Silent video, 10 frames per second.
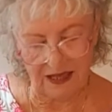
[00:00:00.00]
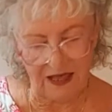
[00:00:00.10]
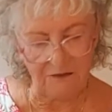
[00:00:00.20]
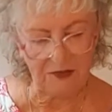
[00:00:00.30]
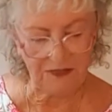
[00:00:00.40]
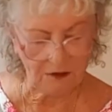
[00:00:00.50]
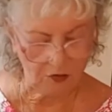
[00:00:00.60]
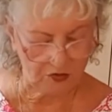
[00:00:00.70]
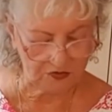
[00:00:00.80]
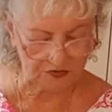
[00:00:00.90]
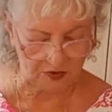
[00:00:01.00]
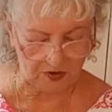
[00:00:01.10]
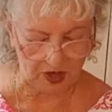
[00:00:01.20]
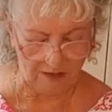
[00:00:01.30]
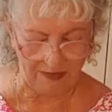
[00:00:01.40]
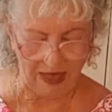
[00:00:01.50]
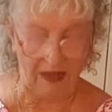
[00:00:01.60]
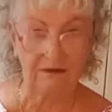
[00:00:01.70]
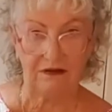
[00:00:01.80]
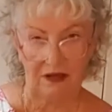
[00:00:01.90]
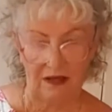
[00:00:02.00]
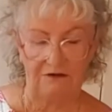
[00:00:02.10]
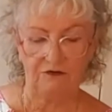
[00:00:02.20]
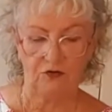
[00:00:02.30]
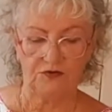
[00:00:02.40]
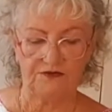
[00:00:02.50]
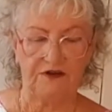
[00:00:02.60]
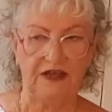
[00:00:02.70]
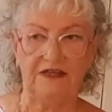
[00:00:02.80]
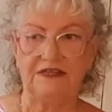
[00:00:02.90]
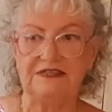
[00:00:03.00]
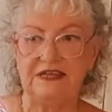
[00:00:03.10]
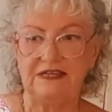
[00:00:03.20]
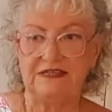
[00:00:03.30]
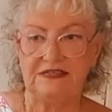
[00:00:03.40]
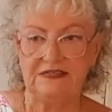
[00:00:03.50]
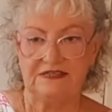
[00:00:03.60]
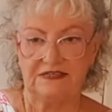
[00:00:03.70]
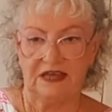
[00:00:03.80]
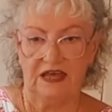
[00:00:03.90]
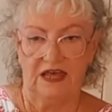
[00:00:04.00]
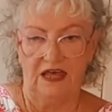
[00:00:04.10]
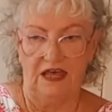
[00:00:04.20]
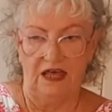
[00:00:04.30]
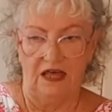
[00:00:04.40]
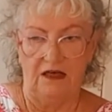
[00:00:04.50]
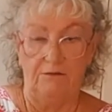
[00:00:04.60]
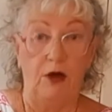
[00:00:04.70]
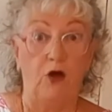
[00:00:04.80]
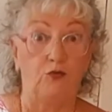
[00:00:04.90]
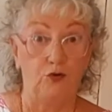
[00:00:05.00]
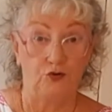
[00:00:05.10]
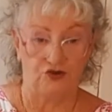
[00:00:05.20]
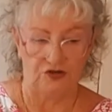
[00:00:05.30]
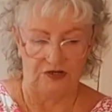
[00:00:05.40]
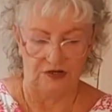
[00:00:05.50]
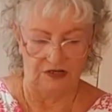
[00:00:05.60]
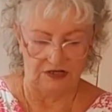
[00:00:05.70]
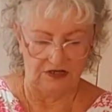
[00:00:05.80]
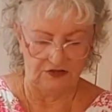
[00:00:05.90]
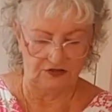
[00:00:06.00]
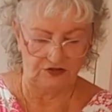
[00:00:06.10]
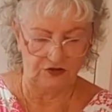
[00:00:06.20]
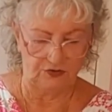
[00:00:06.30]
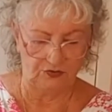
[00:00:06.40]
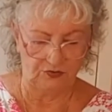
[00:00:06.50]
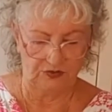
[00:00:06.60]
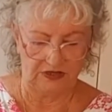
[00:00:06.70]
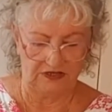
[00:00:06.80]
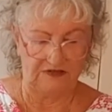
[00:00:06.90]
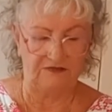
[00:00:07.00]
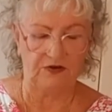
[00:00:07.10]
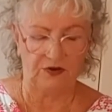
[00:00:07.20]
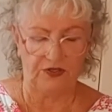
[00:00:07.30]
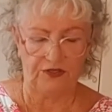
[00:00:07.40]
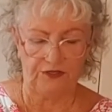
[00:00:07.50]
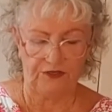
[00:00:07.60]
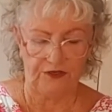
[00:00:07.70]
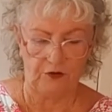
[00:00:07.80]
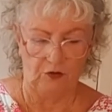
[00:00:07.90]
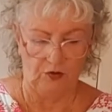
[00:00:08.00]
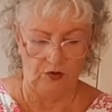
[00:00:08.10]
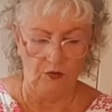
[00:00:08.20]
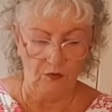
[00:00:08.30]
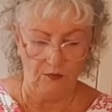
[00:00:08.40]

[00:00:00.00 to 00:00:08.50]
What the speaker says: And when the oils won't come out, and of course frankincense is a root, so it's a very thick oil.